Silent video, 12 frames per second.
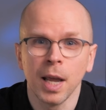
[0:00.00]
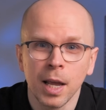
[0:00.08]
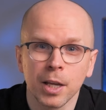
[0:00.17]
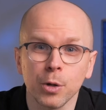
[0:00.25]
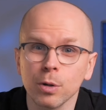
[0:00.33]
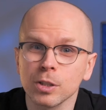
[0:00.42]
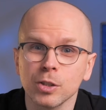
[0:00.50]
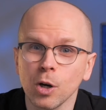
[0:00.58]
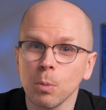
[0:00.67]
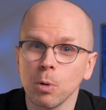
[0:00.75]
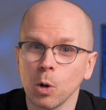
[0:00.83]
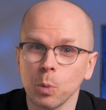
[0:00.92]
Your
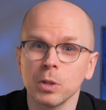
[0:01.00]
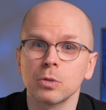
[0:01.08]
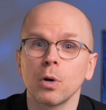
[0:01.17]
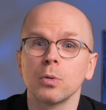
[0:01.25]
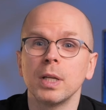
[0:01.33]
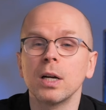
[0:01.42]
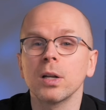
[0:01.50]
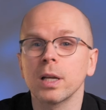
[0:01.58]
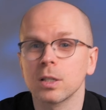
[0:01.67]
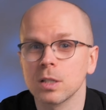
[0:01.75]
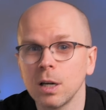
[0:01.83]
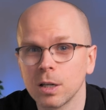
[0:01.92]
snowball wouldn't grow nearly
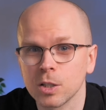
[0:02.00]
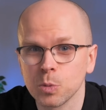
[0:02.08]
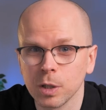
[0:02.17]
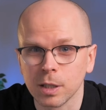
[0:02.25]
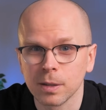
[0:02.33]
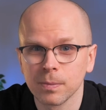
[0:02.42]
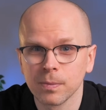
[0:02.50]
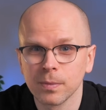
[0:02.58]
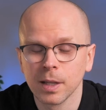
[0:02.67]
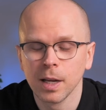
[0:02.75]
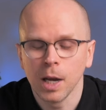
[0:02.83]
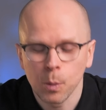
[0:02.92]
as large, would it?
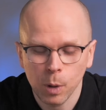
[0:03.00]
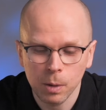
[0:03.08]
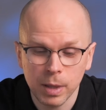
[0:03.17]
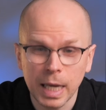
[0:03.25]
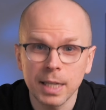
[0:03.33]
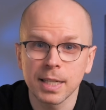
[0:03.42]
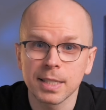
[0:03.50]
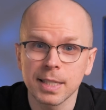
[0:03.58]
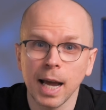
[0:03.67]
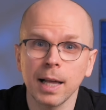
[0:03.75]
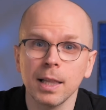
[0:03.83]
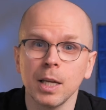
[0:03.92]
Well, that is
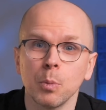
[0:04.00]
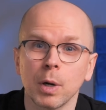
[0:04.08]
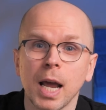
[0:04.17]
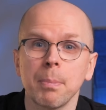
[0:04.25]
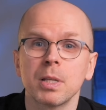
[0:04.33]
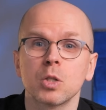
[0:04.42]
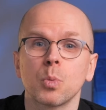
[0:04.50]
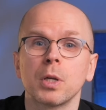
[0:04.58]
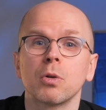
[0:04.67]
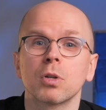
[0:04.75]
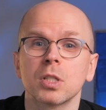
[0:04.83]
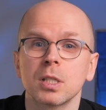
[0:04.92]
exactly what happens when
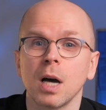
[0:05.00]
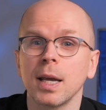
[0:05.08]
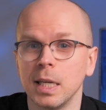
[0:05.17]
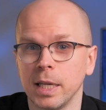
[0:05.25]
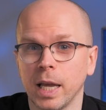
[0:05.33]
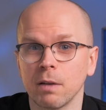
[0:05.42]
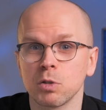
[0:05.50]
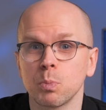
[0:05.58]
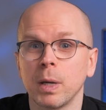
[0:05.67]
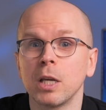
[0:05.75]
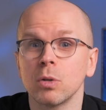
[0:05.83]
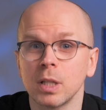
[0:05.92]
your stock ETFs pay
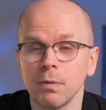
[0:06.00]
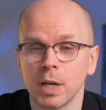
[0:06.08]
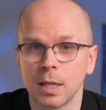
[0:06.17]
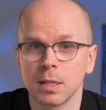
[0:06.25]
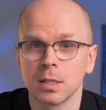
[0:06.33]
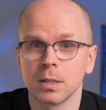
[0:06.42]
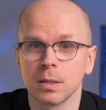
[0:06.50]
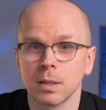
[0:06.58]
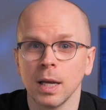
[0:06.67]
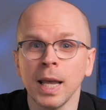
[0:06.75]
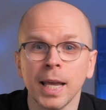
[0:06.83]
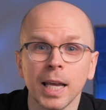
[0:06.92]
you dividends.
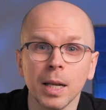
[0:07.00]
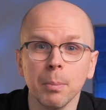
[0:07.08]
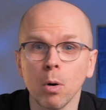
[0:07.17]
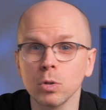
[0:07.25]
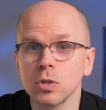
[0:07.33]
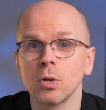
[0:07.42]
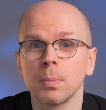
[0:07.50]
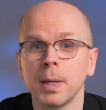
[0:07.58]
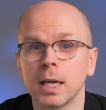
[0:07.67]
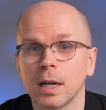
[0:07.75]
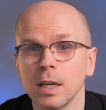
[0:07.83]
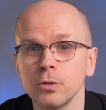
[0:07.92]
In most
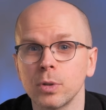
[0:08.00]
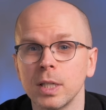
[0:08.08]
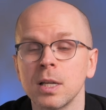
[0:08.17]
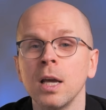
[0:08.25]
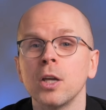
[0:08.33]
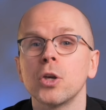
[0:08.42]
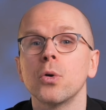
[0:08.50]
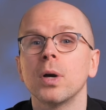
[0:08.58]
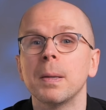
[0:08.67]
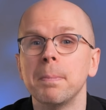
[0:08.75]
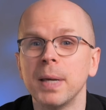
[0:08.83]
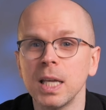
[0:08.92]
European countries, you
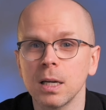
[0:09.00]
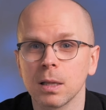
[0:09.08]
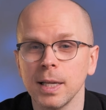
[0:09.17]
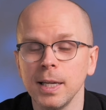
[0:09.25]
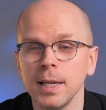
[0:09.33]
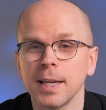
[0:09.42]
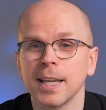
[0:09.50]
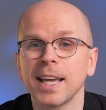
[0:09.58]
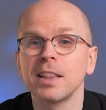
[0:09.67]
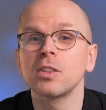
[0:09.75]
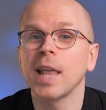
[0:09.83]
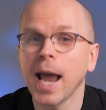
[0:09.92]
immediately
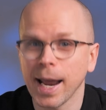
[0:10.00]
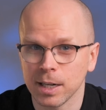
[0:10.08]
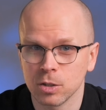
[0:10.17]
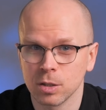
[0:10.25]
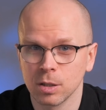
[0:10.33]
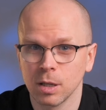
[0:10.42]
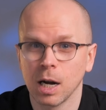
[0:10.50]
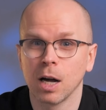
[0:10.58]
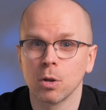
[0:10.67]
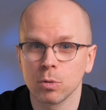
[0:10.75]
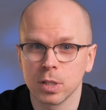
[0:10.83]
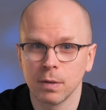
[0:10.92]
get taxed on
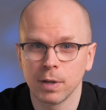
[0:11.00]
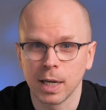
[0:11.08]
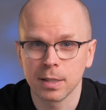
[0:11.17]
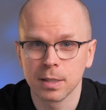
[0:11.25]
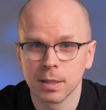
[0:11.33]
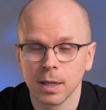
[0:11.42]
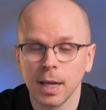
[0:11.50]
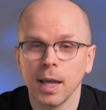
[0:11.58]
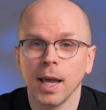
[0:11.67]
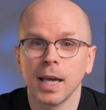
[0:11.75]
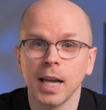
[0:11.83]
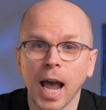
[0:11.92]
those dividends.
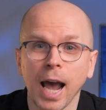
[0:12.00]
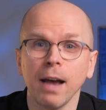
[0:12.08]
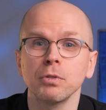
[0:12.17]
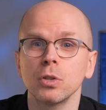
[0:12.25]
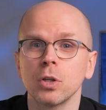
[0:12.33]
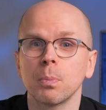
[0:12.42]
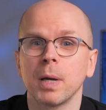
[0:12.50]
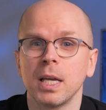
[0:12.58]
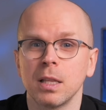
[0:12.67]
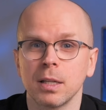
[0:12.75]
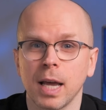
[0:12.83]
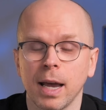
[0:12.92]
And after you pay
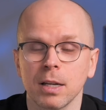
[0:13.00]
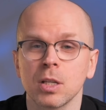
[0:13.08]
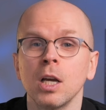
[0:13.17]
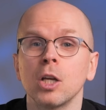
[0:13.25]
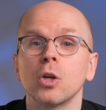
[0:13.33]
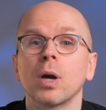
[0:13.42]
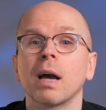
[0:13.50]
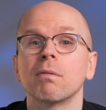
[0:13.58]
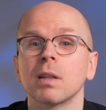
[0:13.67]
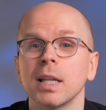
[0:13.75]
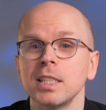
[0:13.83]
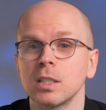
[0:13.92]
the tax, you have
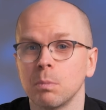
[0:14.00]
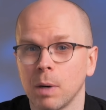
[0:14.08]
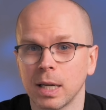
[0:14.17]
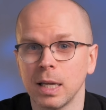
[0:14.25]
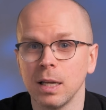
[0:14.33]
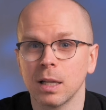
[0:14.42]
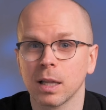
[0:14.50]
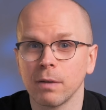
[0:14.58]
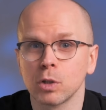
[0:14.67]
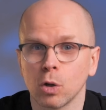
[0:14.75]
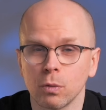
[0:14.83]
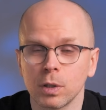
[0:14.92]
less money
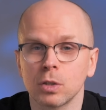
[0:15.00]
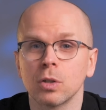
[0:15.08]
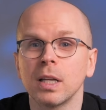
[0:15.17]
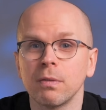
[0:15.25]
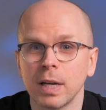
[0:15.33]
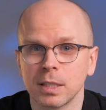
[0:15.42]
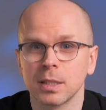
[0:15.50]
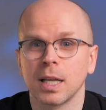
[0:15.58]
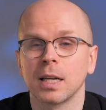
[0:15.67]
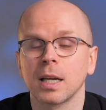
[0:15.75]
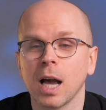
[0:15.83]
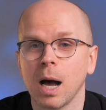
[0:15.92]
left over to invest
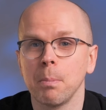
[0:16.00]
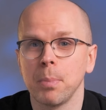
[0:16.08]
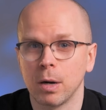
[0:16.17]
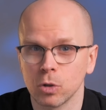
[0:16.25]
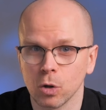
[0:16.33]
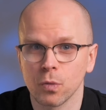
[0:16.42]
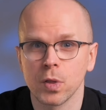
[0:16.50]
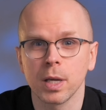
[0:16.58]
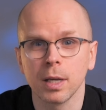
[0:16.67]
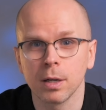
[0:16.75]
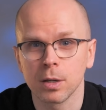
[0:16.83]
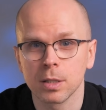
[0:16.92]
and compound over the
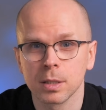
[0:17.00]
years.